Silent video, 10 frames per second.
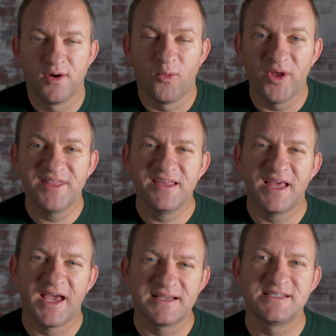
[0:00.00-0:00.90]
One thing
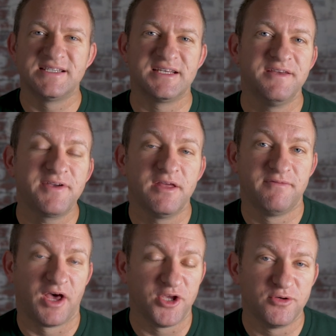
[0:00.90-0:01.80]
that has significant
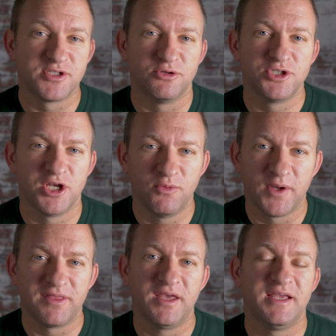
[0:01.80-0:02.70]
value associated
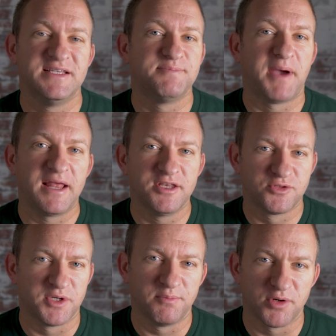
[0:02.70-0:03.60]
with it is mileage
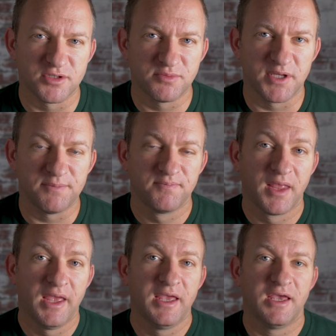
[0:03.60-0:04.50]
reimbursement.
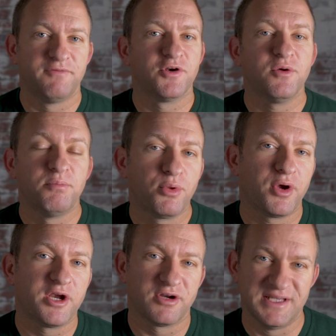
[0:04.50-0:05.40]
If your
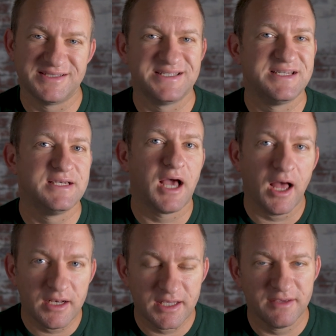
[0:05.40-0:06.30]
employer is
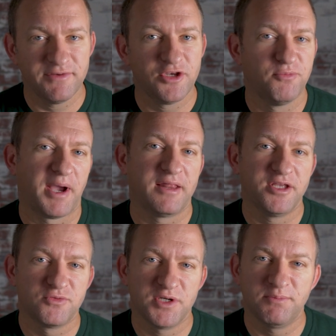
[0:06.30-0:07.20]
not giving you
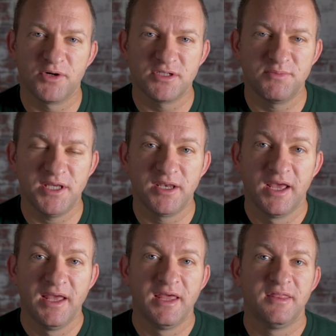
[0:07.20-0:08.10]
mileage reimbursement,
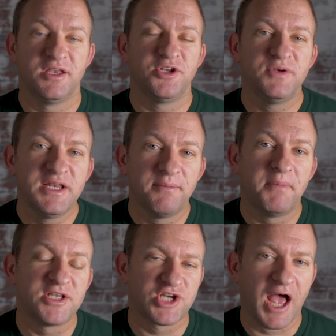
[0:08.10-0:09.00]
then you need a
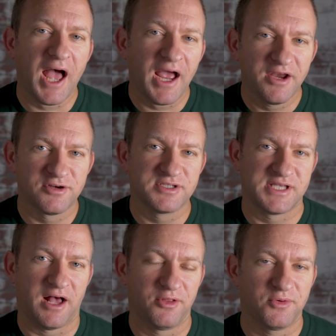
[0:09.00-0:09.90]
much higher
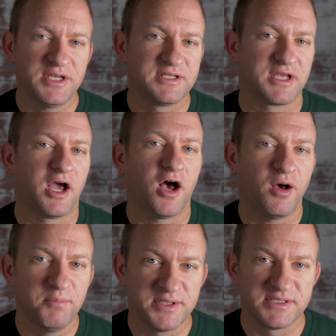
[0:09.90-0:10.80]
salary to
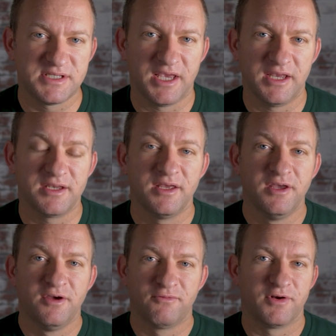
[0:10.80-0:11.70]
compensate
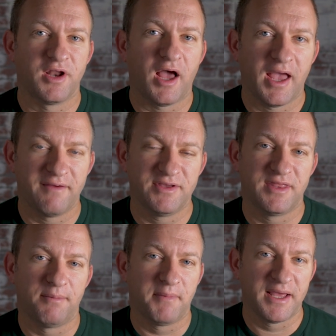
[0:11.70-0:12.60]
for not having
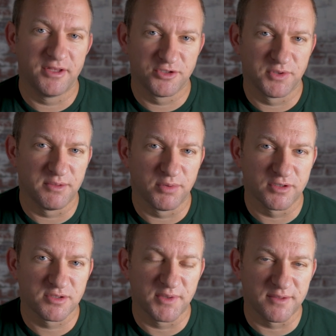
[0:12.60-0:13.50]
that mileage
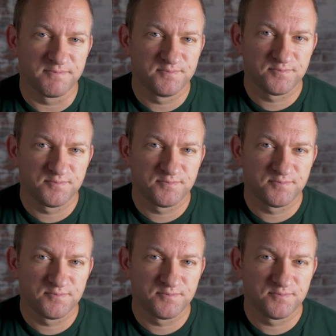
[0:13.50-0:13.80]
reimbursement.